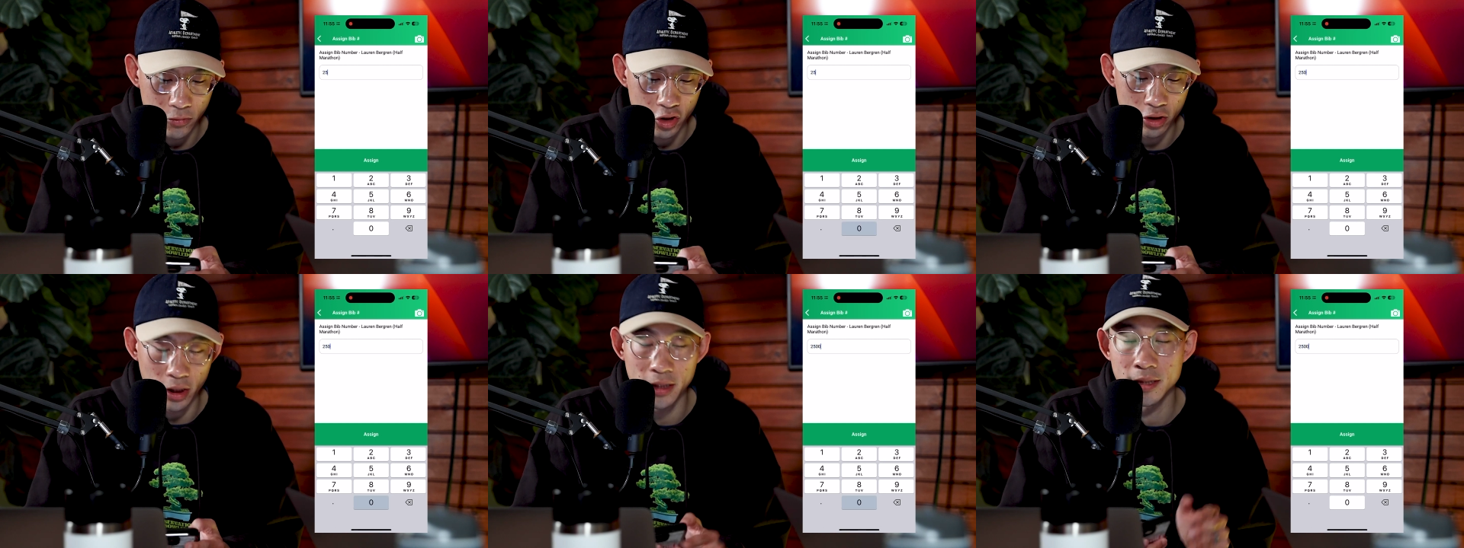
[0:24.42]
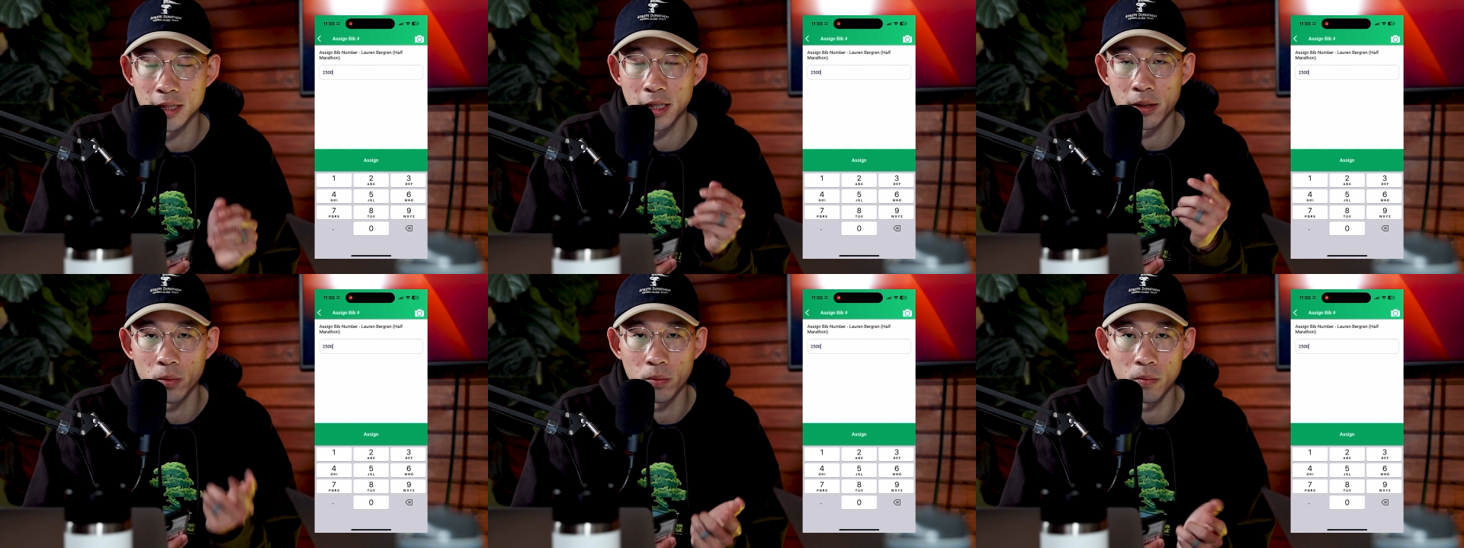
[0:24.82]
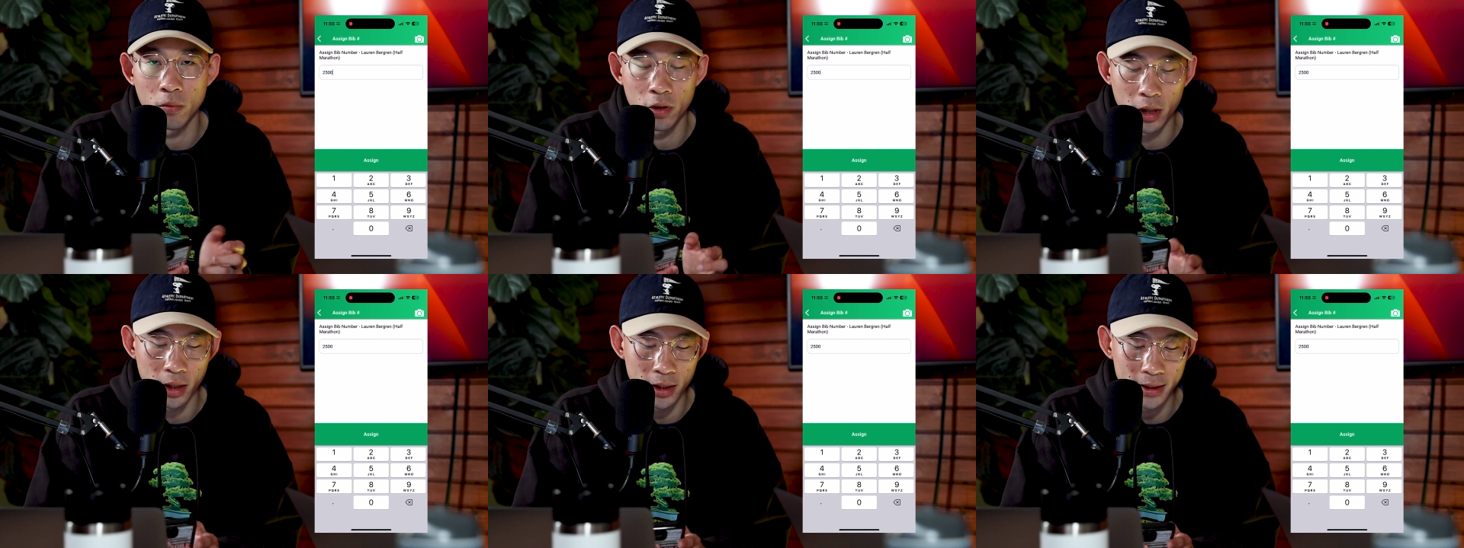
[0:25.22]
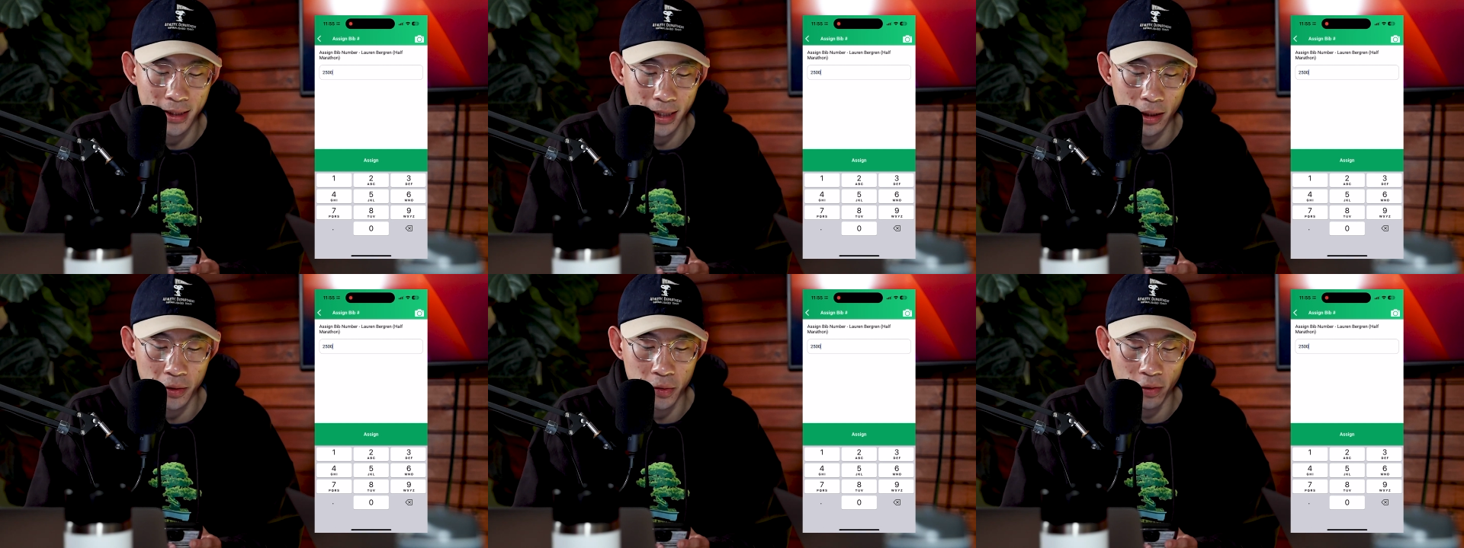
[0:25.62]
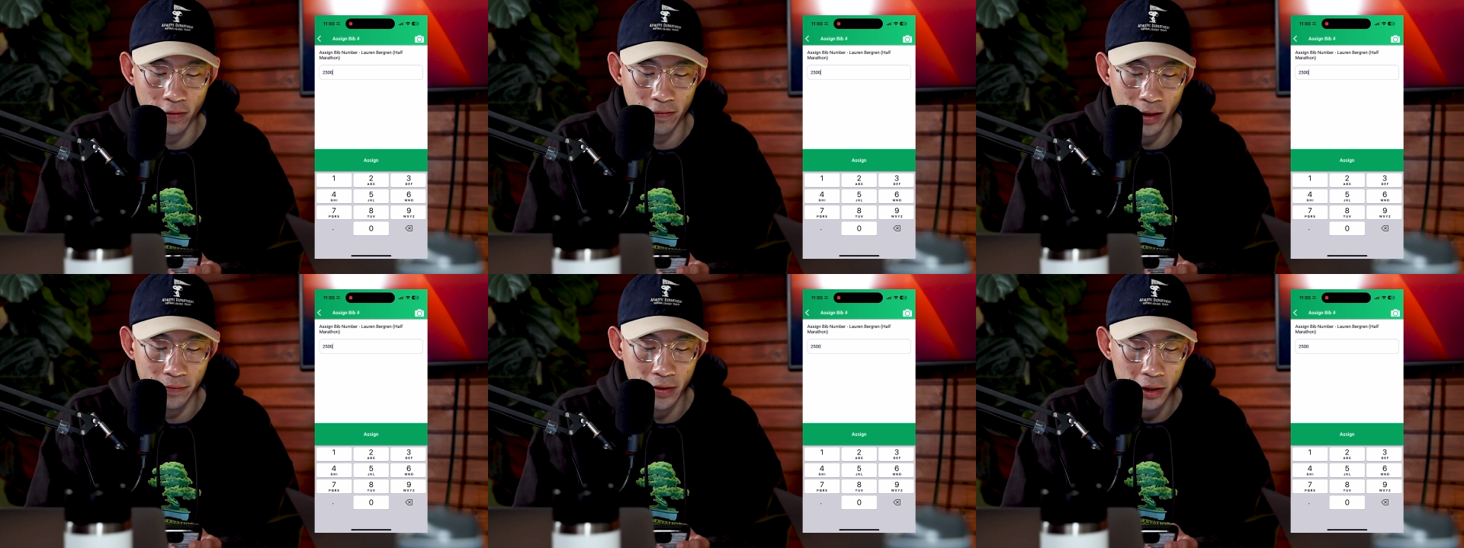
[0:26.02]
So let's say we're going to assign a
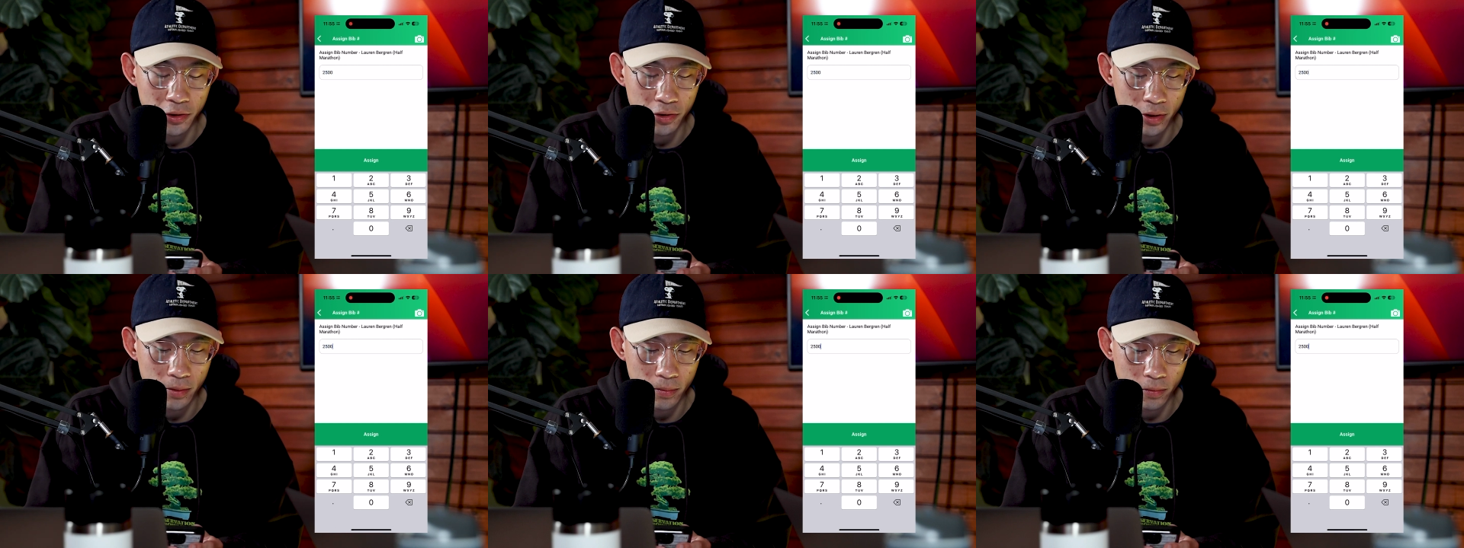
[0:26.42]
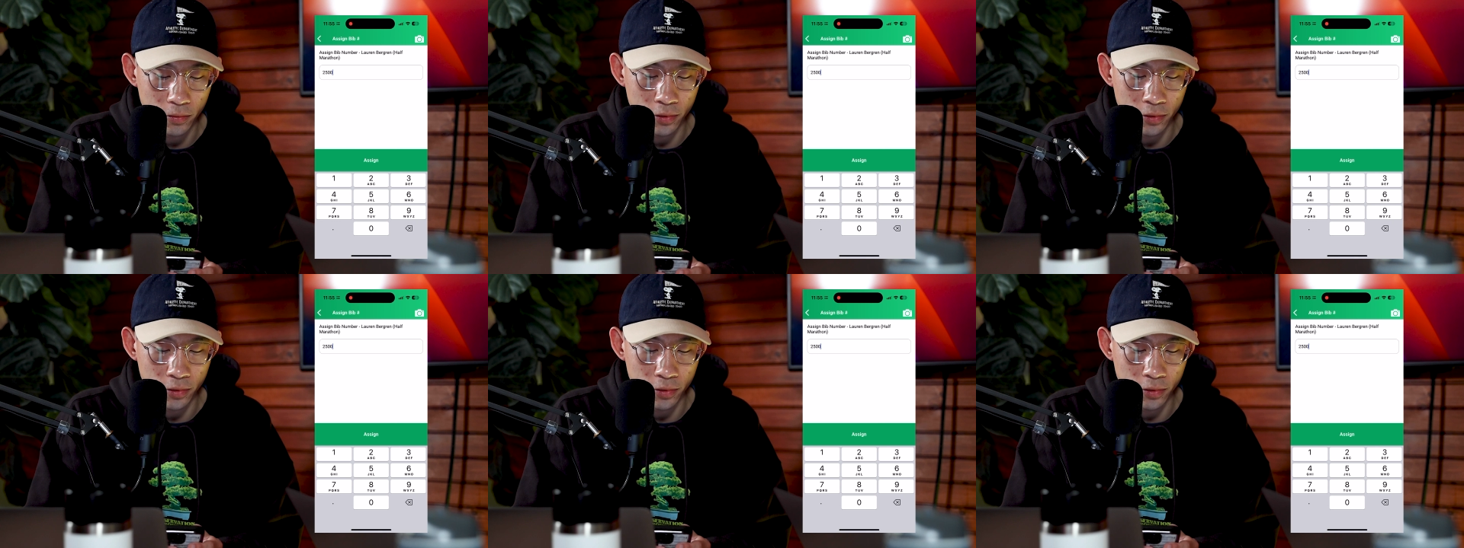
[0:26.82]
2500.